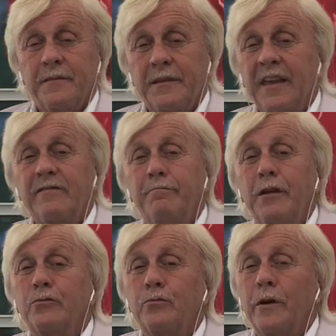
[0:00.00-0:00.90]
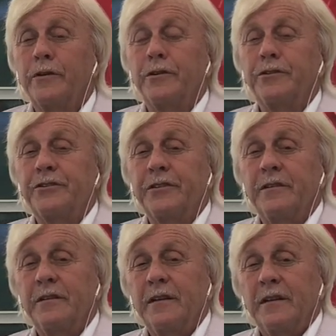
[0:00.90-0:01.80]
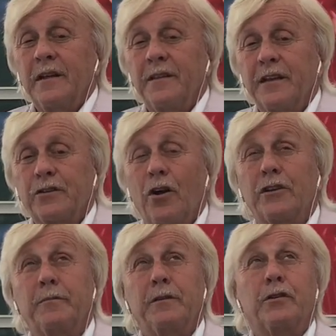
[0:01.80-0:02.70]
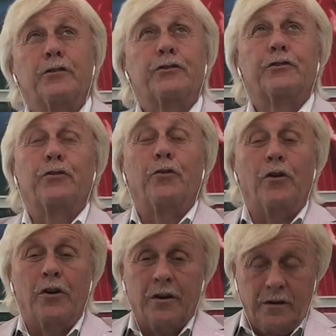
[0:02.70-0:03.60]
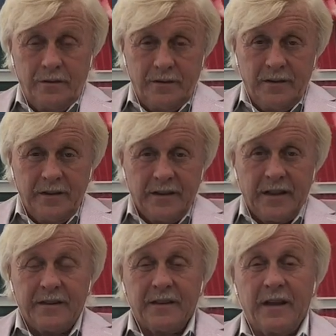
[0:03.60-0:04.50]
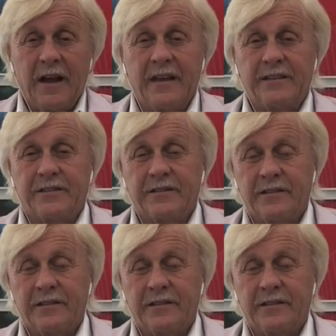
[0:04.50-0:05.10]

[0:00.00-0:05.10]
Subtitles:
Give me words that cause me to soar into the heights